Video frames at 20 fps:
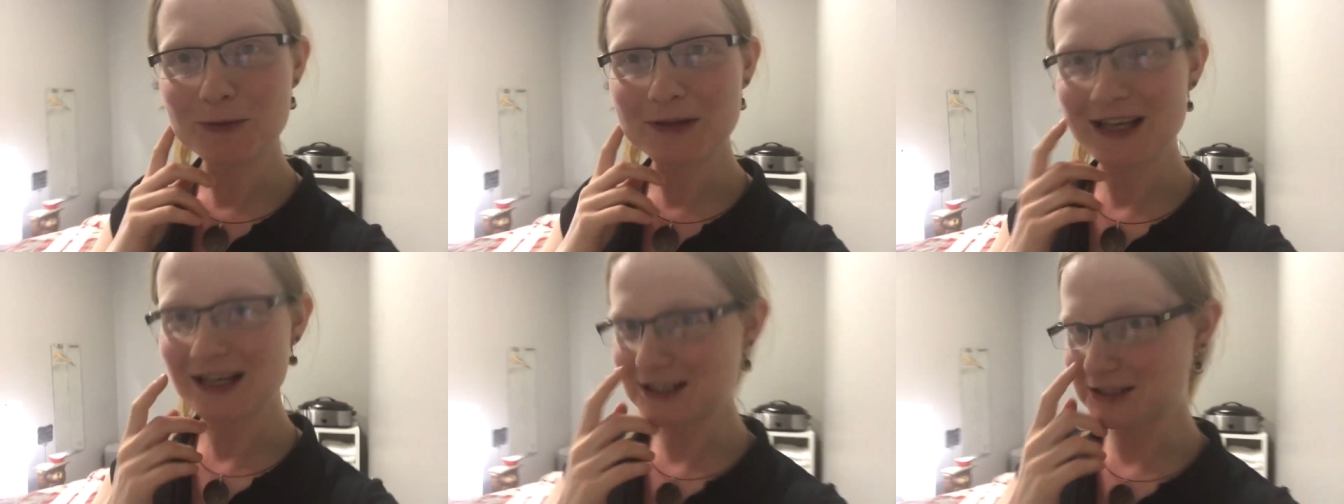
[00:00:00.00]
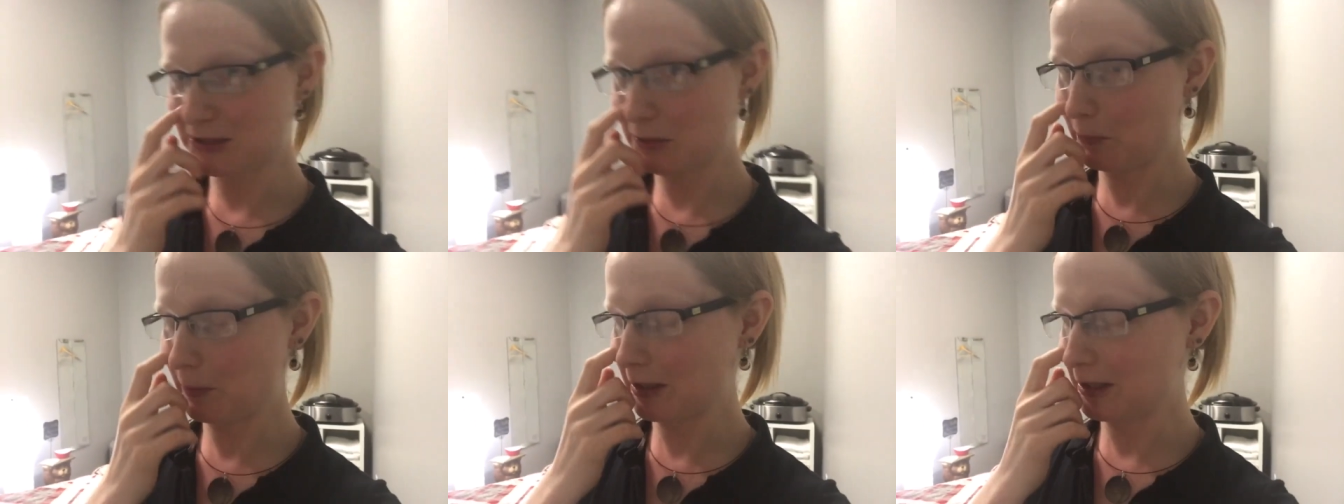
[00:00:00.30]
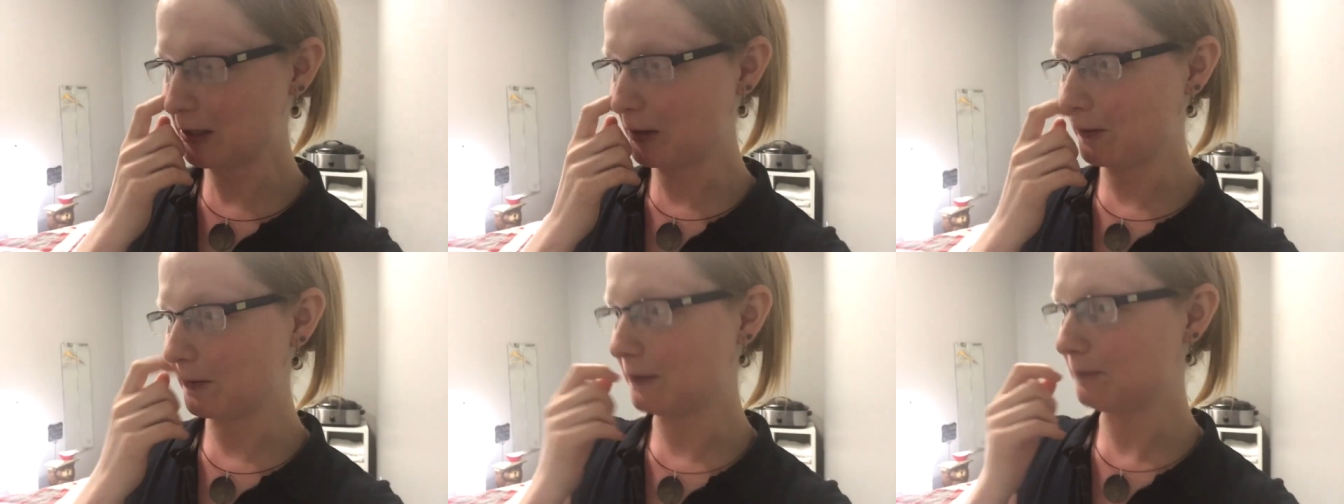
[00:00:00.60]
only actually
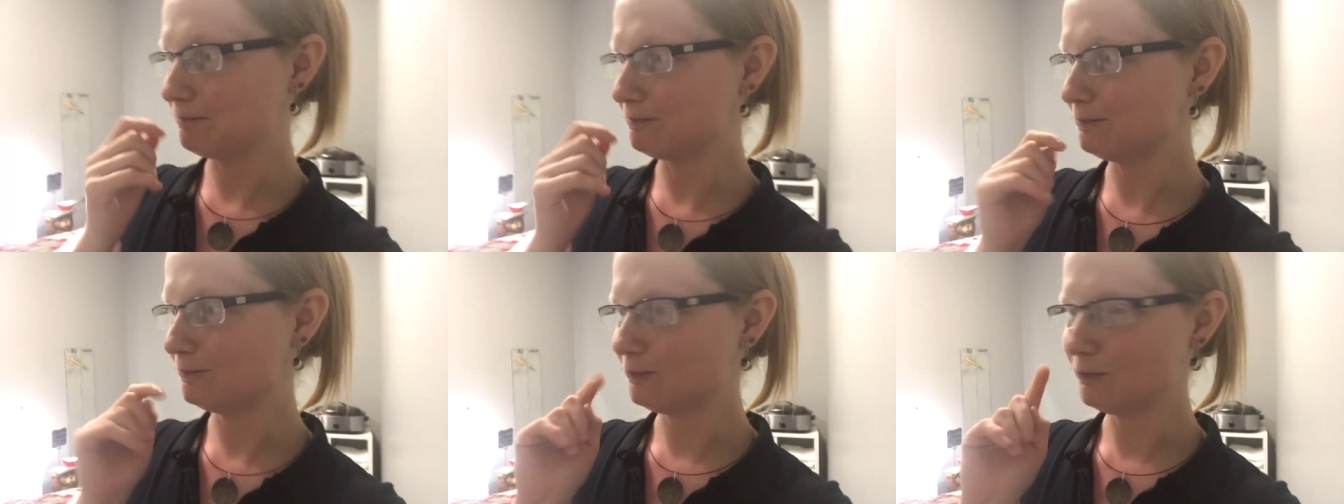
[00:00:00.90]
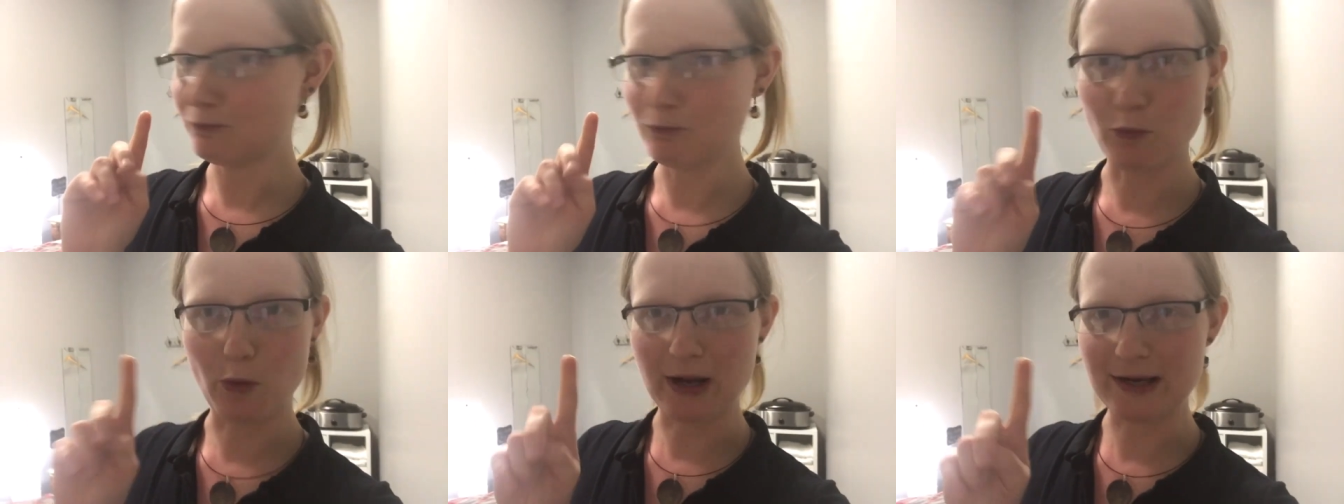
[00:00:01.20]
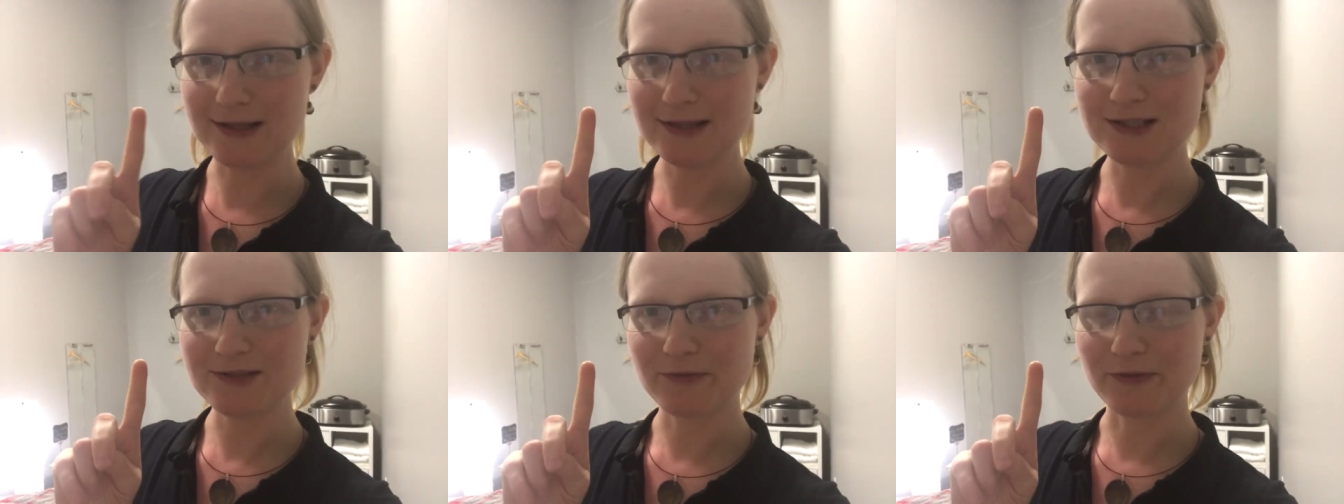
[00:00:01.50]
worked out
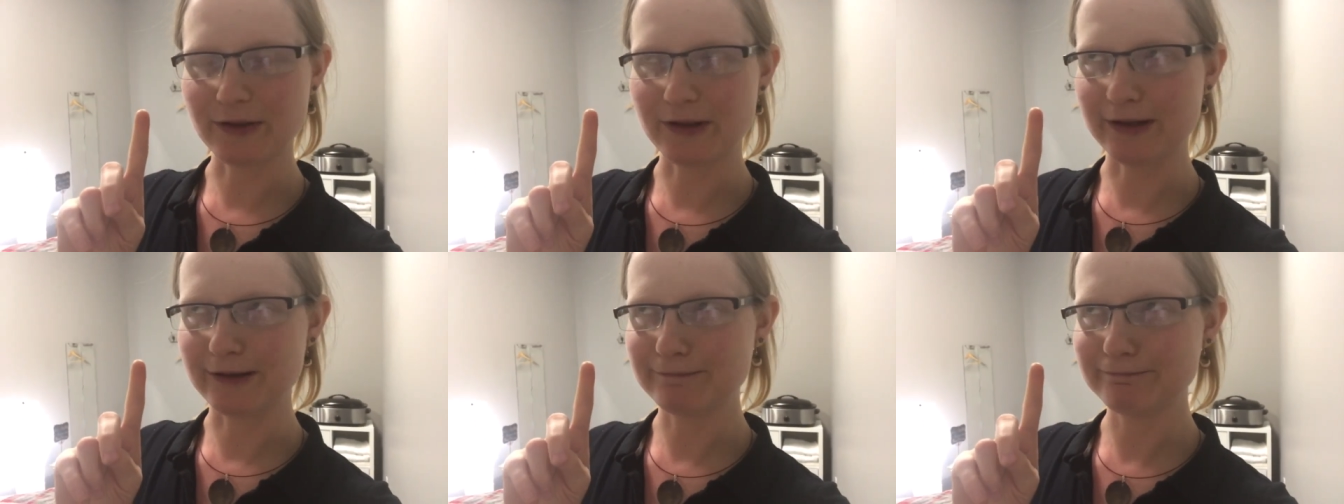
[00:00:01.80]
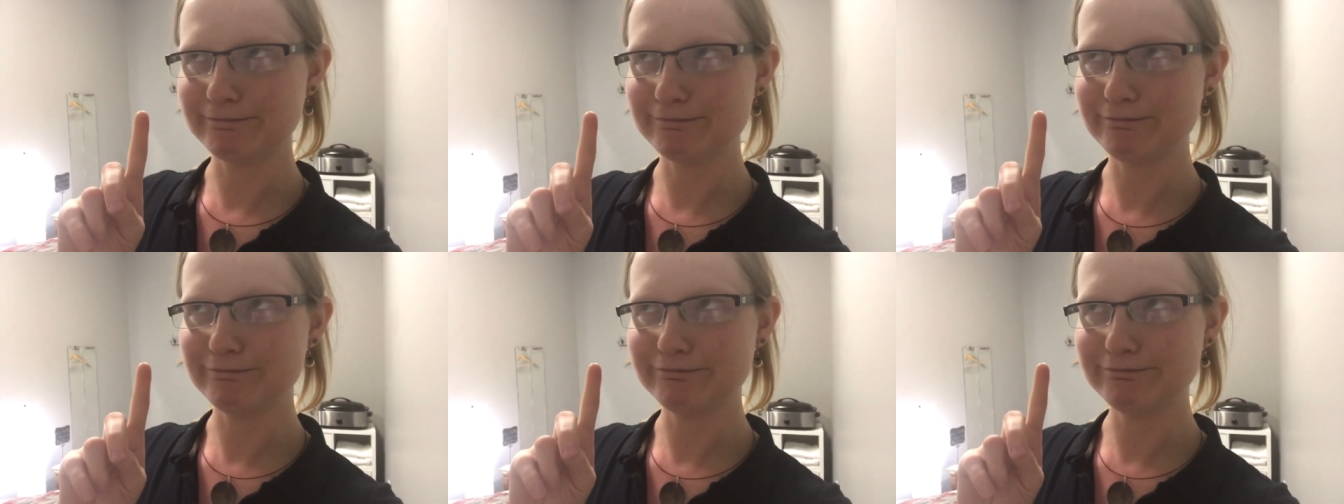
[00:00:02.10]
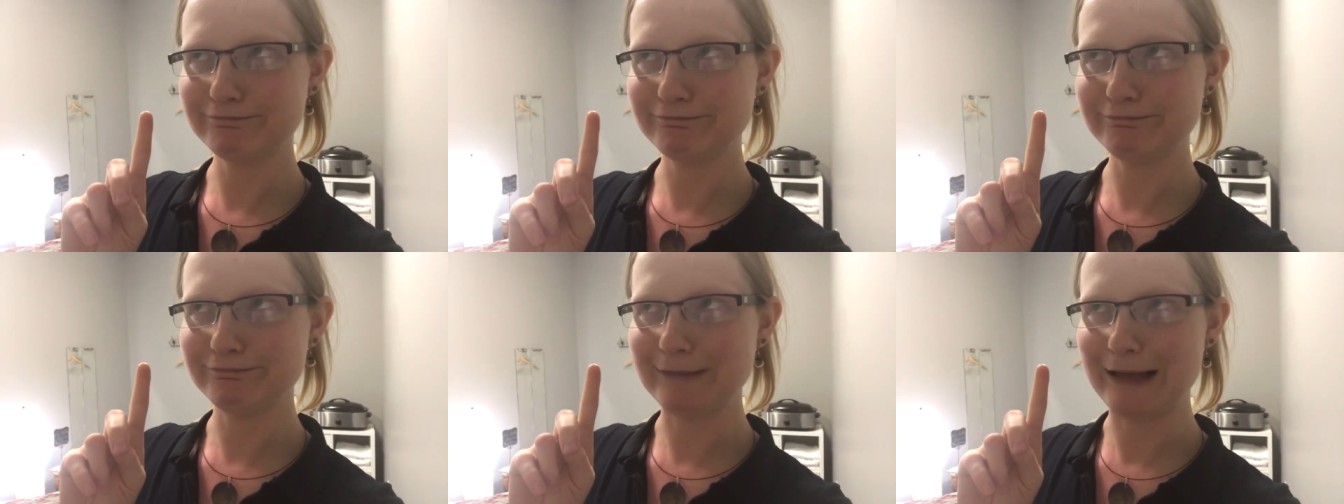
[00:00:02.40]
once for like
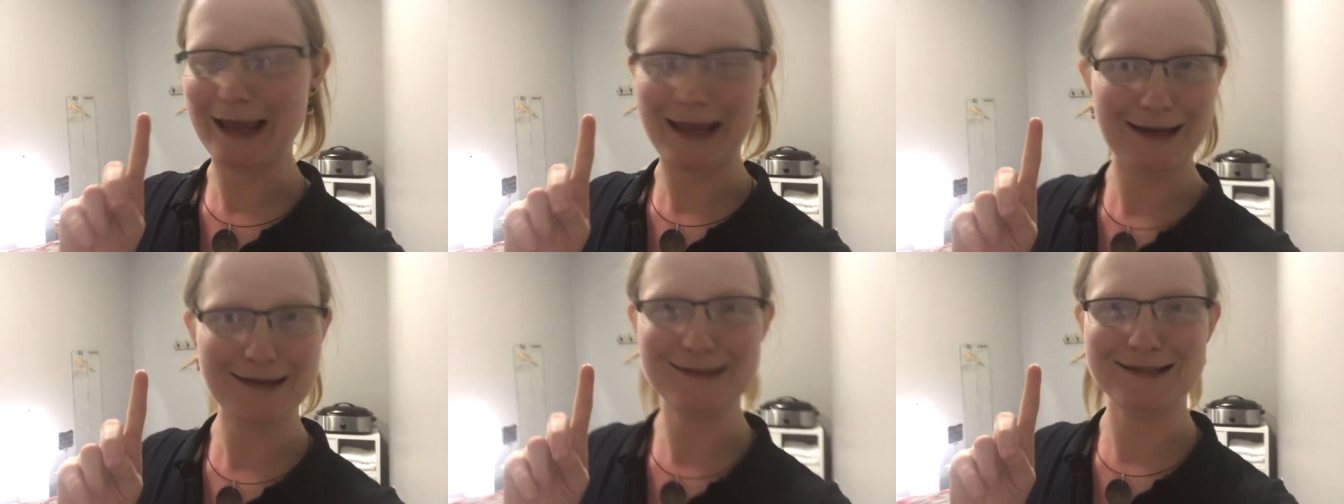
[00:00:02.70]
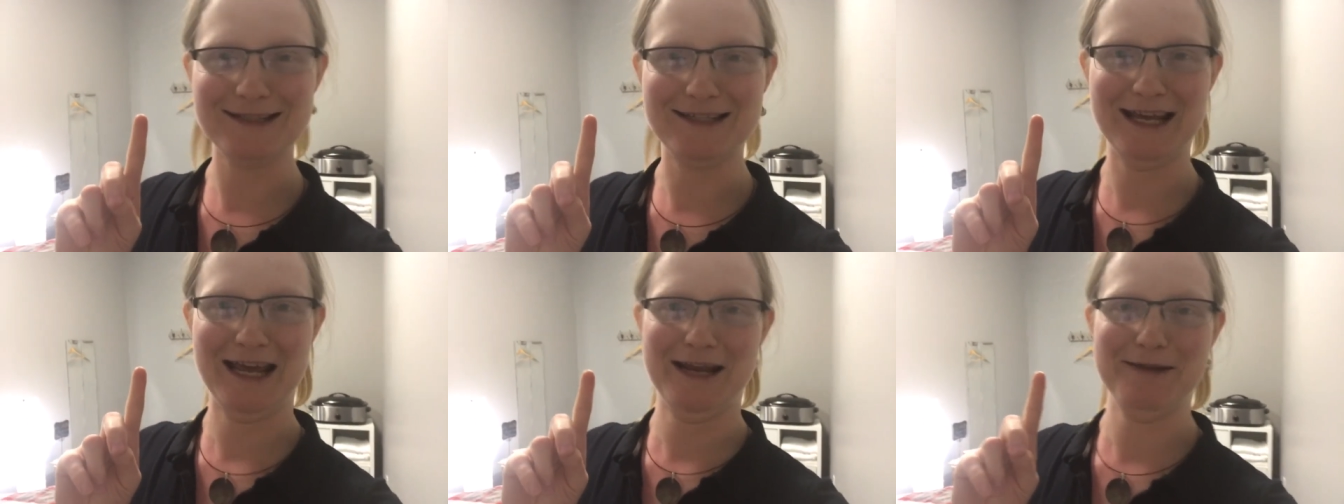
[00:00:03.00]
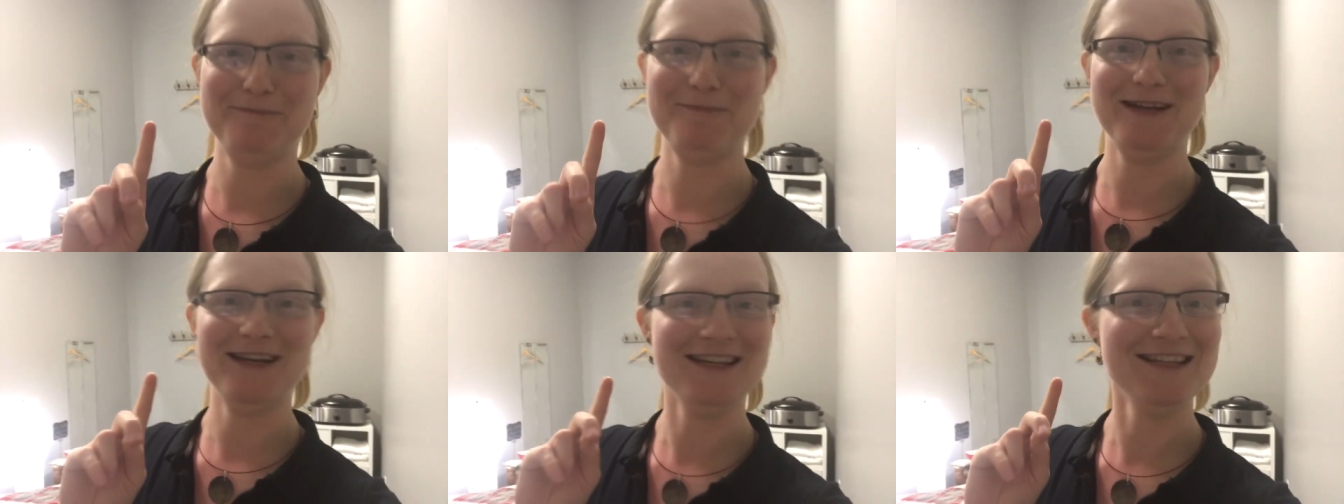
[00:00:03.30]
eight to
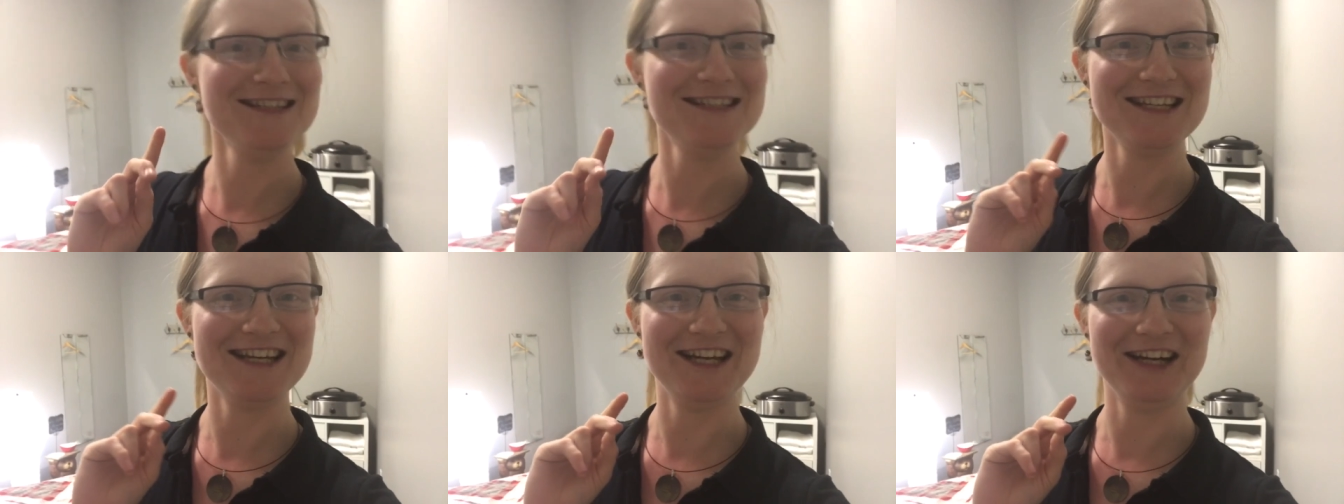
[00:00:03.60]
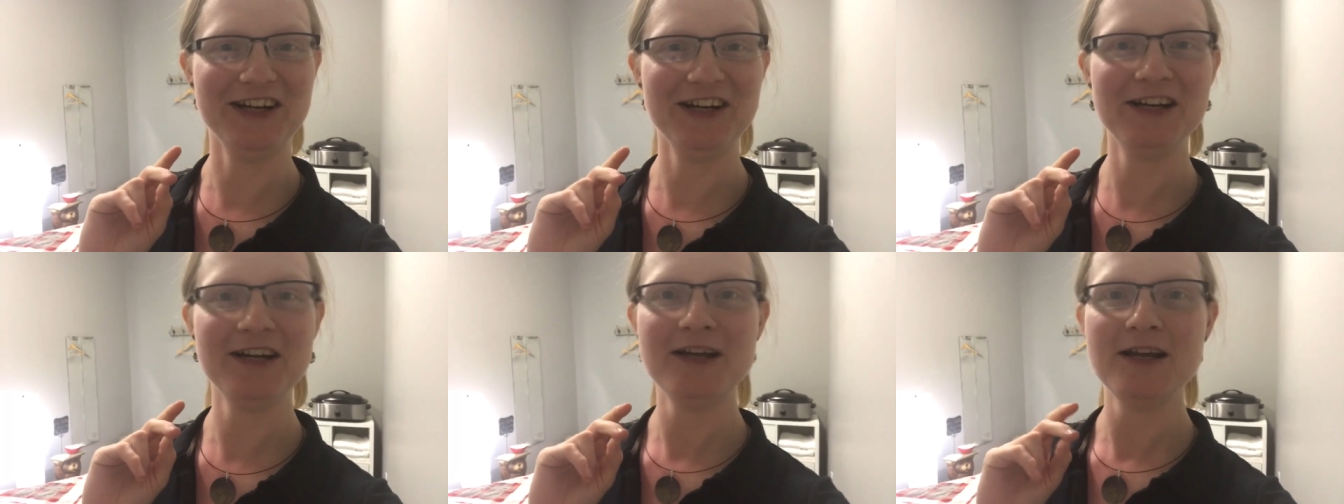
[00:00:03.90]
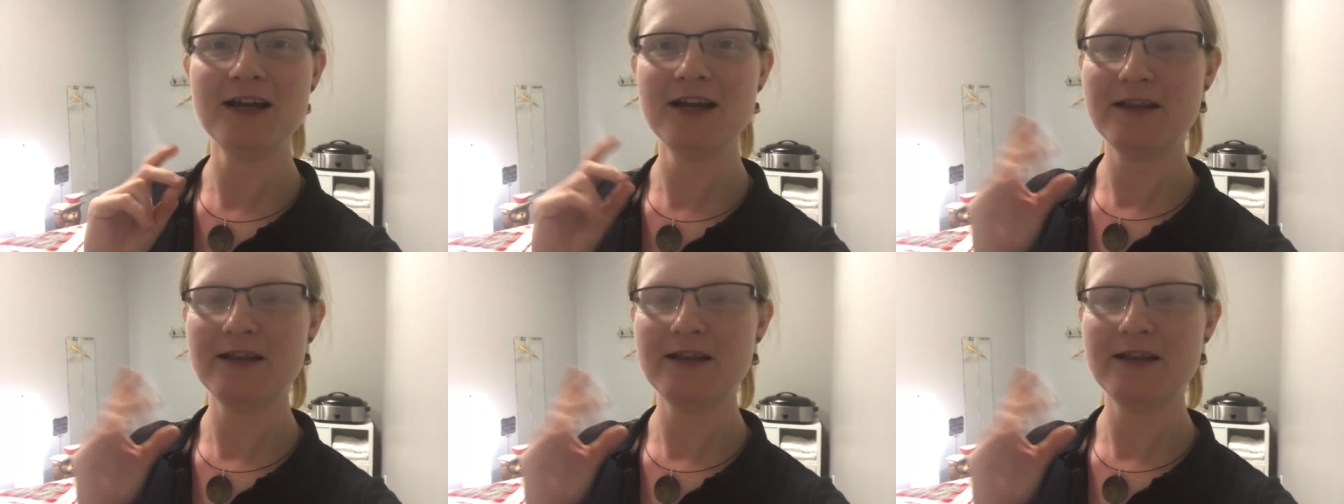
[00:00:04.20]
ten minutes here.